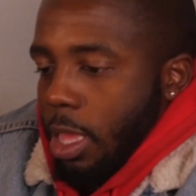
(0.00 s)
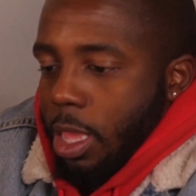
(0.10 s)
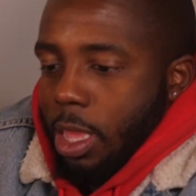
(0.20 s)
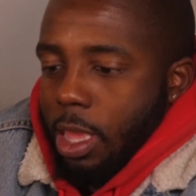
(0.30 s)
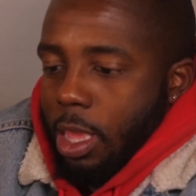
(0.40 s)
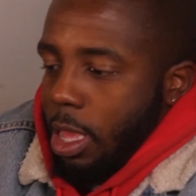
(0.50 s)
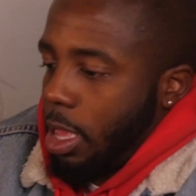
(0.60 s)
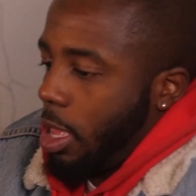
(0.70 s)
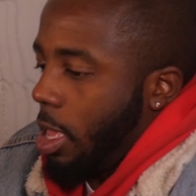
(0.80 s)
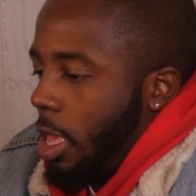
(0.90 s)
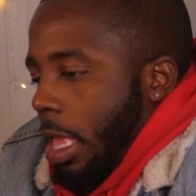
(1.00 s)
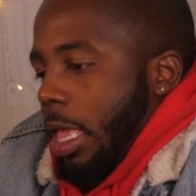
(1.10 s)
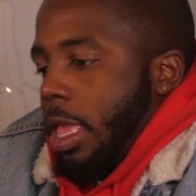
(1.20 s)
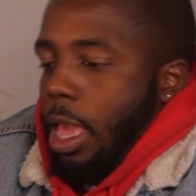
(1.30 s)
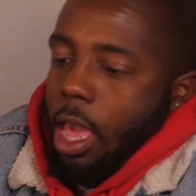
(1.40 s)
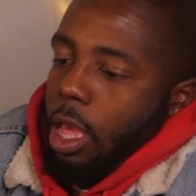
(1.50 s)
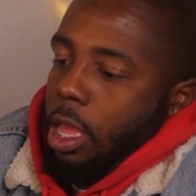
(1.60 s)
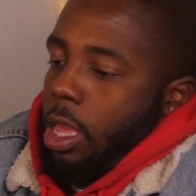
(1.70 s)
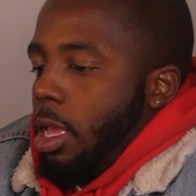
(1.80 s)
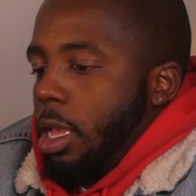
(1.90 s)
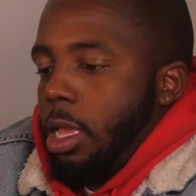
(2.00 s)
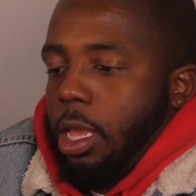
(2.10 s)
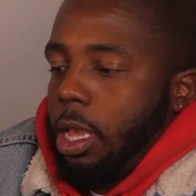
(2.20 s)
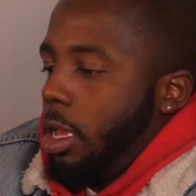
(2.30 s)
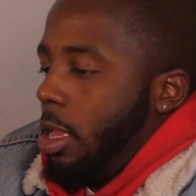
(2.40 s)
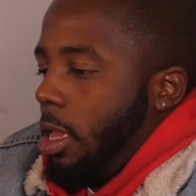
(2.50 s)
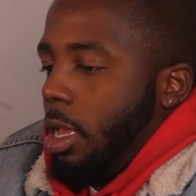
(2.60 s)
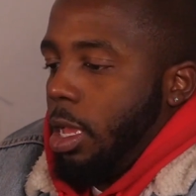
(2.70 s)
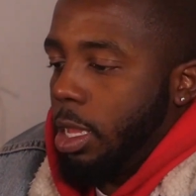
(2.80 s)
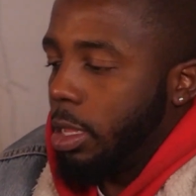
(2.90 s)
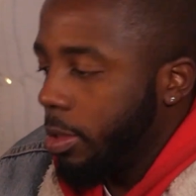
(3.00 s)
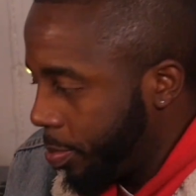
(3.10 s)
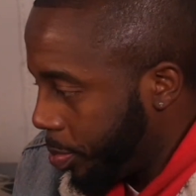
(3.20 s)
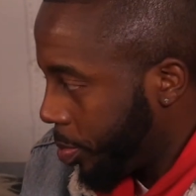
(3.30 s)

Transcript: towards a bigger goal. So I feel, I'm just happy